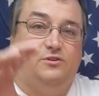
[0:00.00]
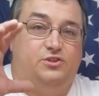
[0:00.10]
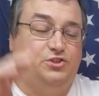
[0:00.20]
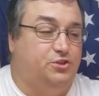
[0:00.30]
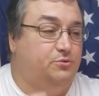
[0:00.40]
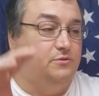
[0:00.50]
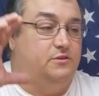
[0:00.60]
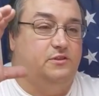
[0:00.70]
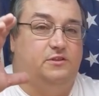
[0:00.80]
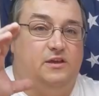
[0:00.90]
to shoot
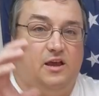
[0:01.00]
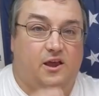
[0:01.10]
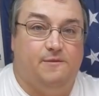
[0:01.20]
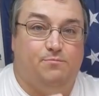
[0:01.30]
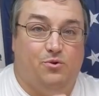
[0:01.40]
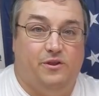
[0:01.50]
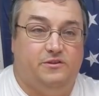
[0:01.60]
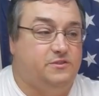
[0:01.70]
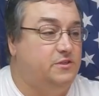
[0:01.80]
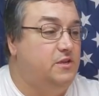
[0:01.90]
the Hi-Point